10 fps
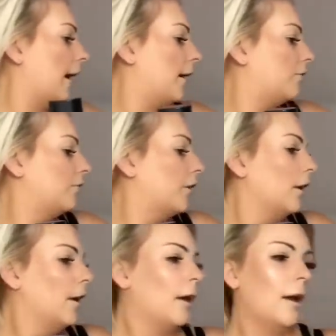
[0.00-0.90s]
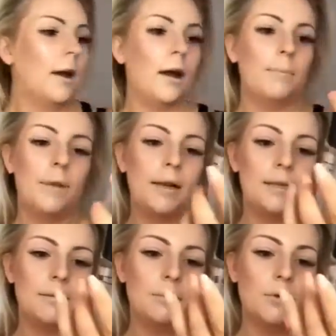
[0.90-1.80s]
have, and
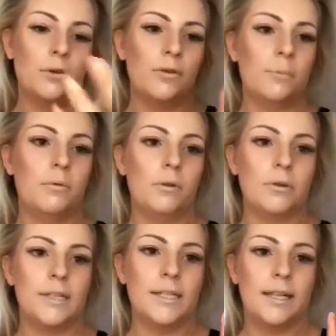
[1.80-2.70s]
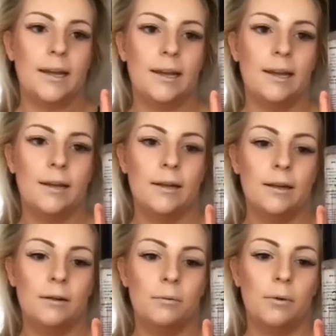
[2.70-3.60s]
it's a more of a bronzy
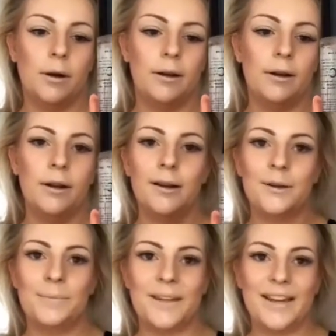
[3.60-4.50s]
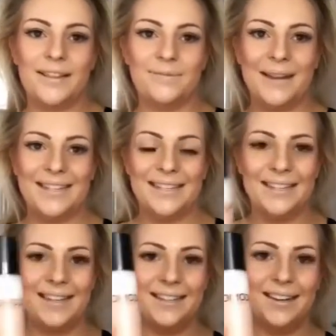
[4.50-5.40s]
one. But yeah, they're amazing.
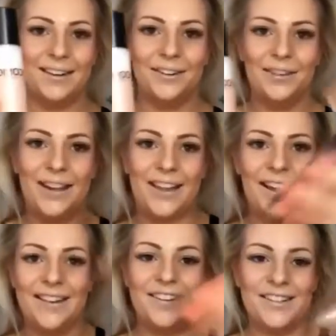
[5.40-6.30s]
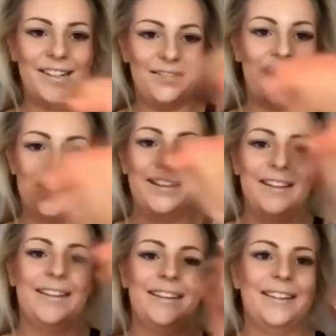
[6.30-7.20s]
So they start off like that, and then just give it
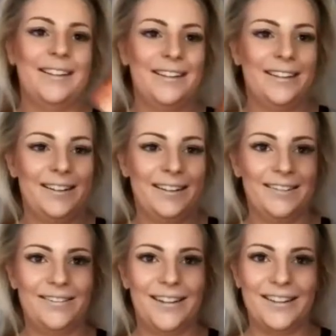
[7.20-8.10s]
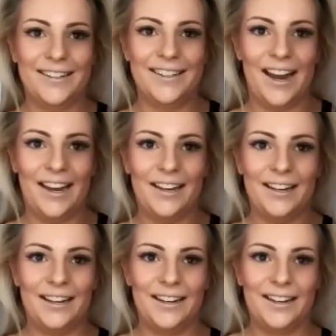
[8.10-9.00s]
a really good
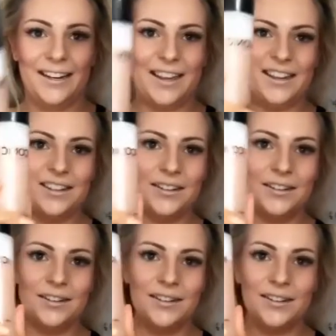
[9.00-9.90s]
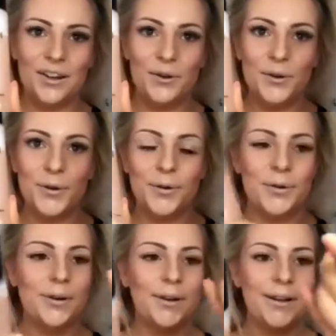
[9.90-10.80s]
shake. They just look so cool.
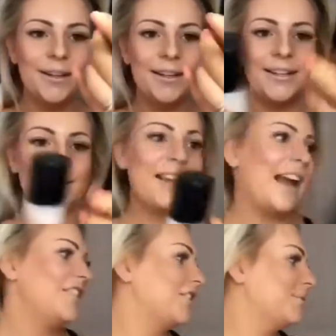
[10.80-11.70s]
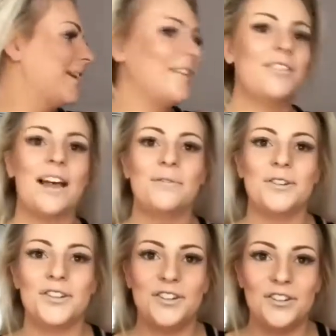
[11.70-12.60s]
So yeah, just wait for that
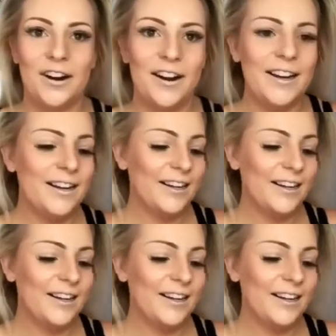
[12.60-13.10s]
one to dry